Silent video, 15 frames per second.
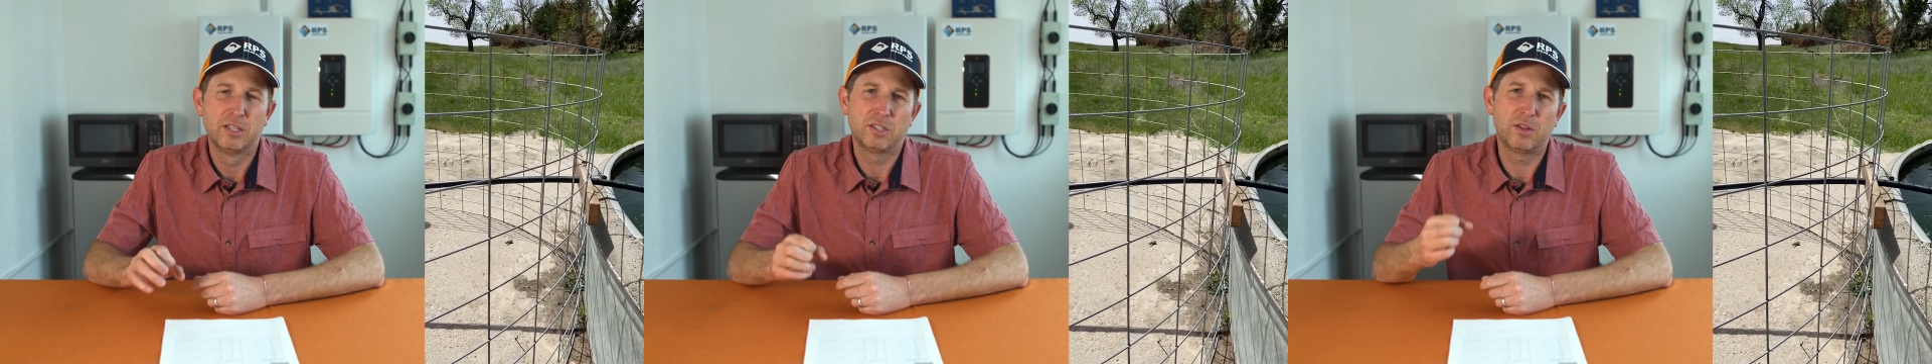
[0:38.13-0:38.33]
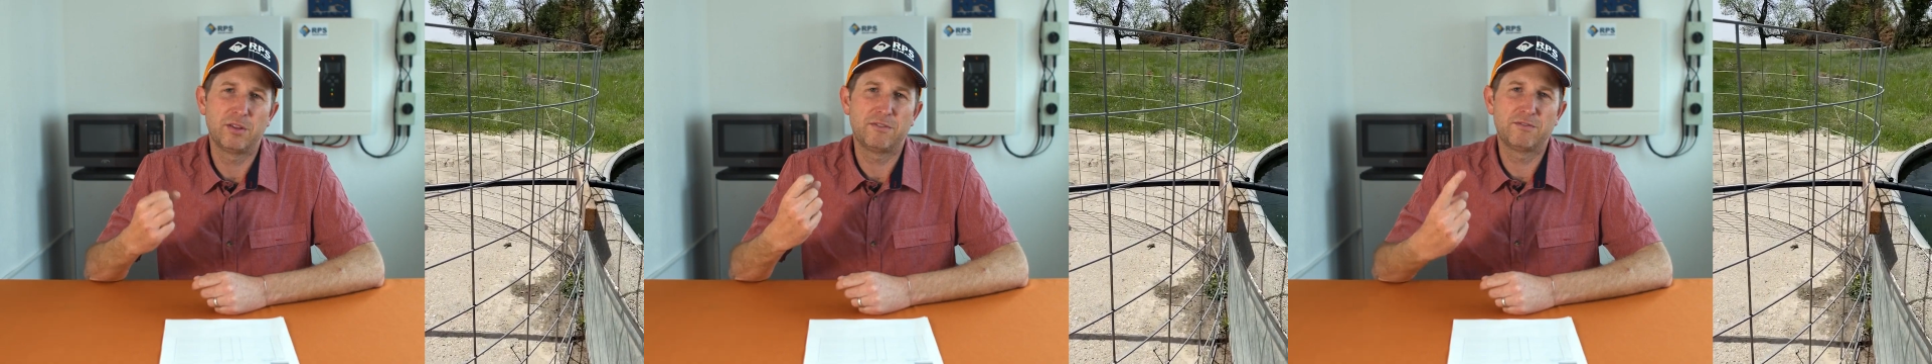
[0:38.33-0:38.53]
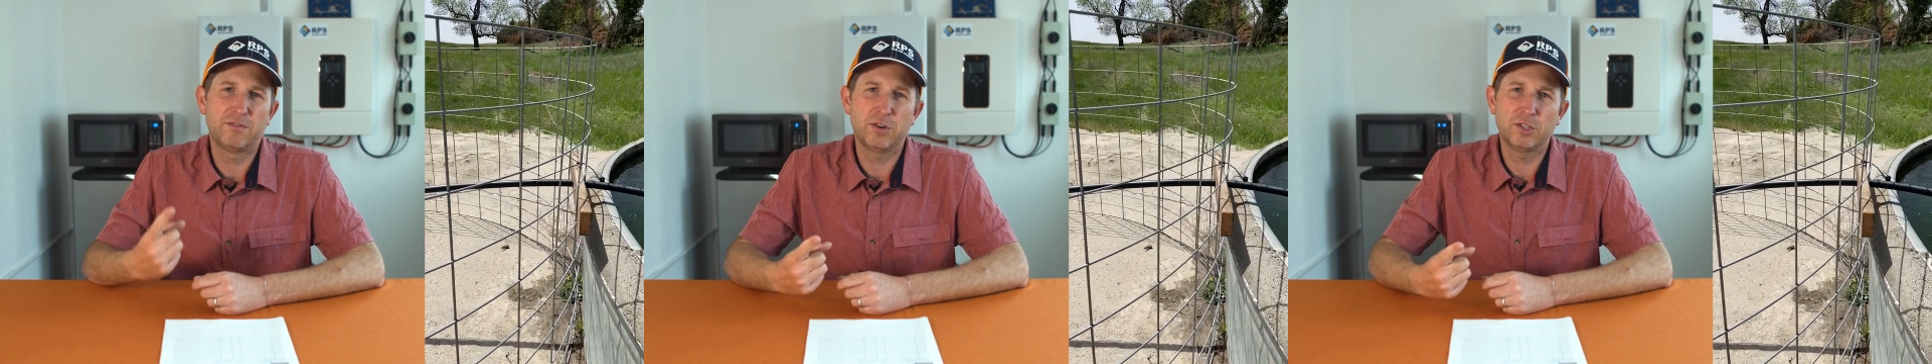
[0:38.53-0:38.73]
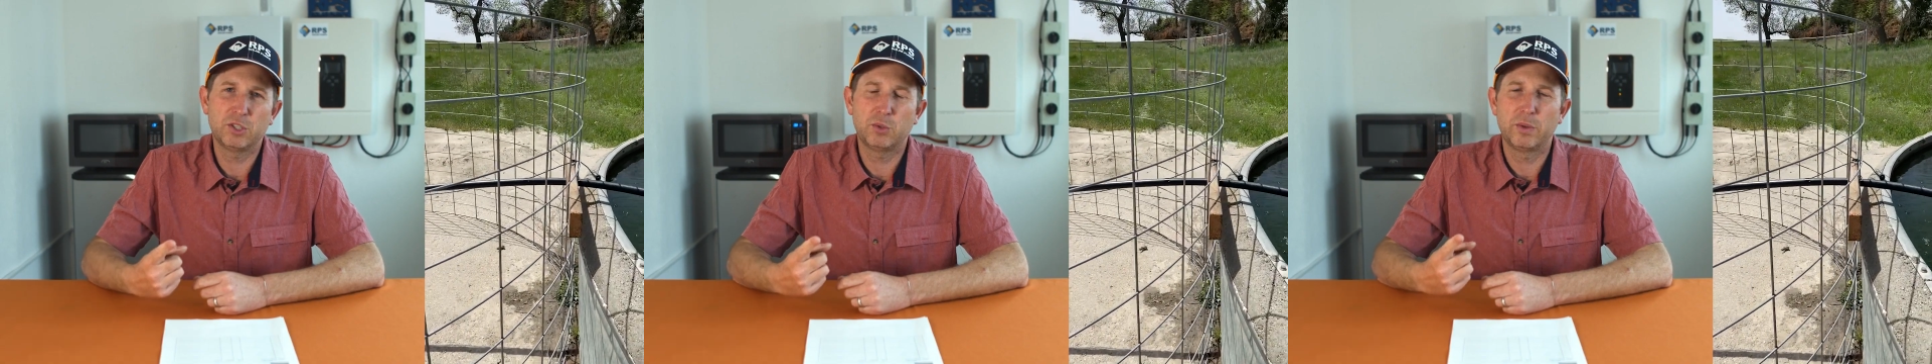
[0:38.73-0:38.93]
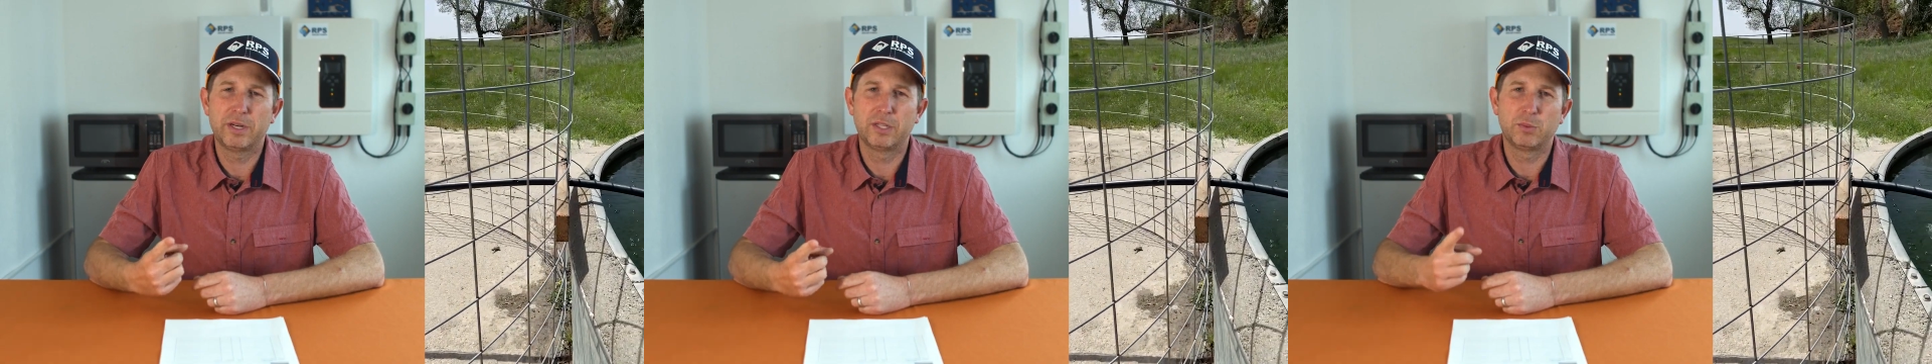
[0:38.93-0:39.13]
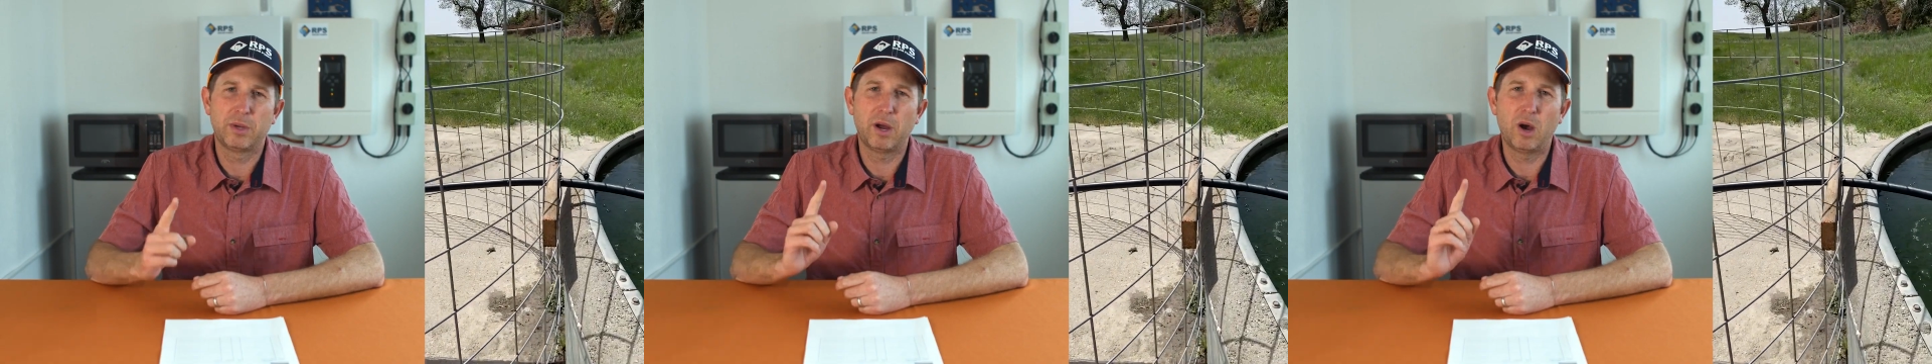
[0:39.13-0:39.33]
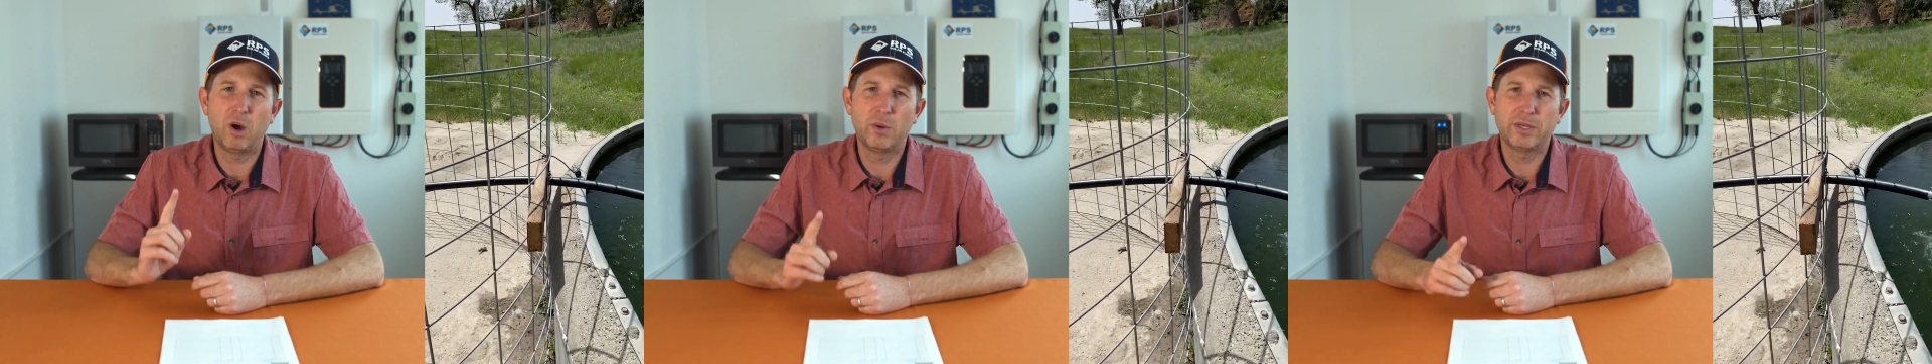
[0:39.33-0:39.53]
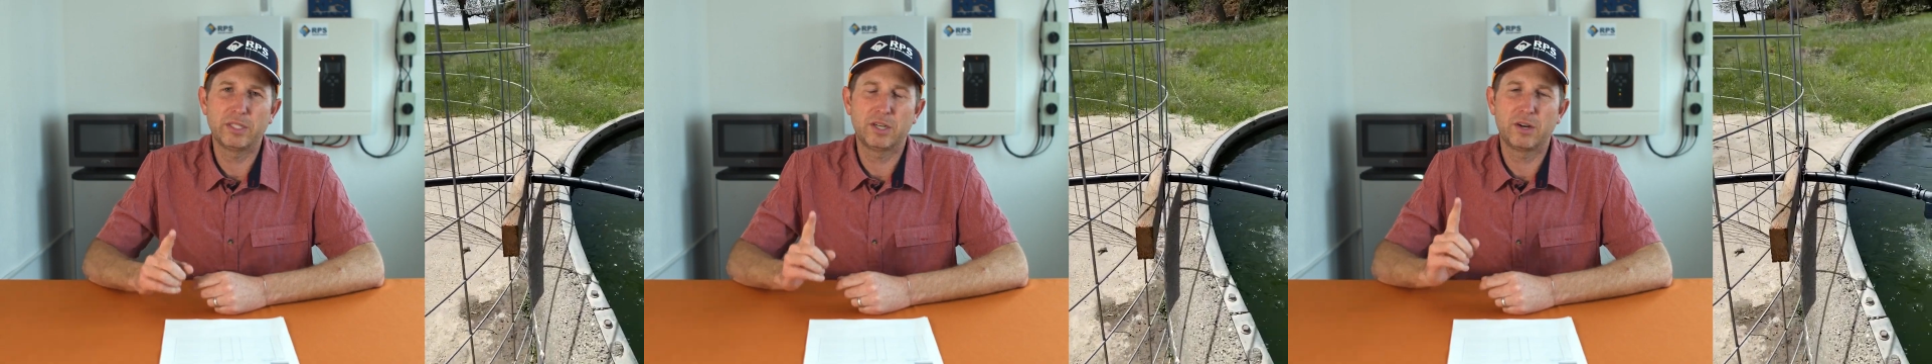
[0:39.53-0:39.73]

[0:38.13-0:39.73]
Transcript: So the first one is we always